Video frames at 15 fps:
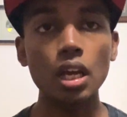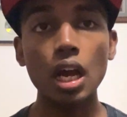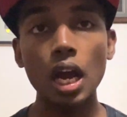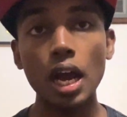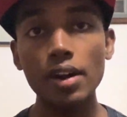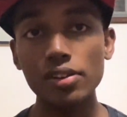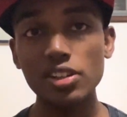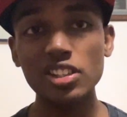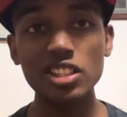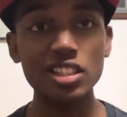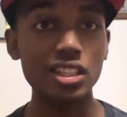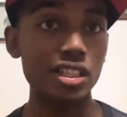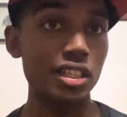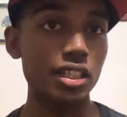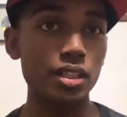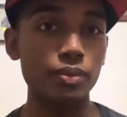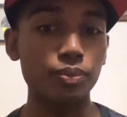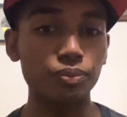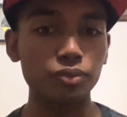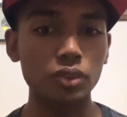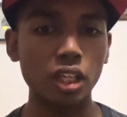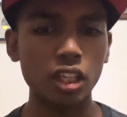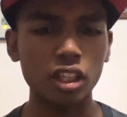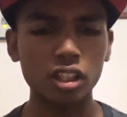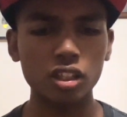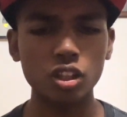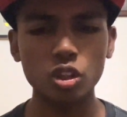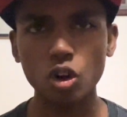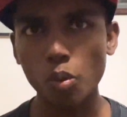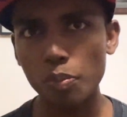I really did a
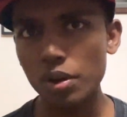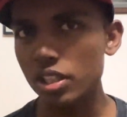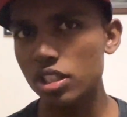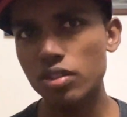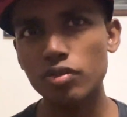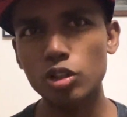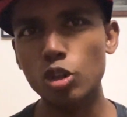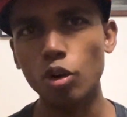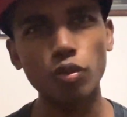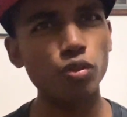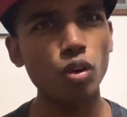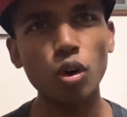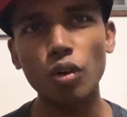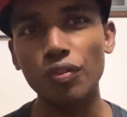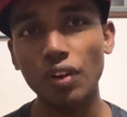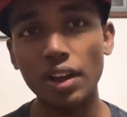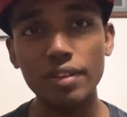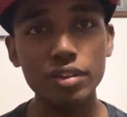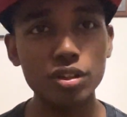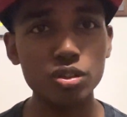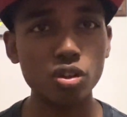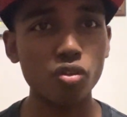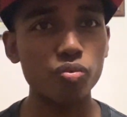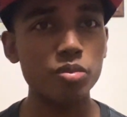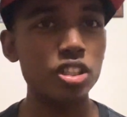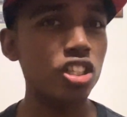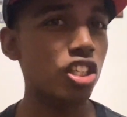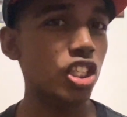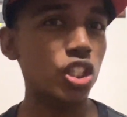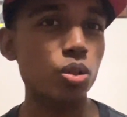comprehensive video of 4 or 5 videos of me
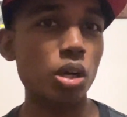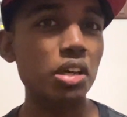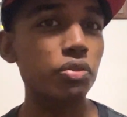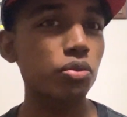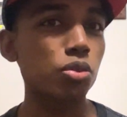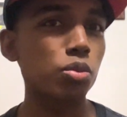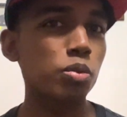changing to iPhone,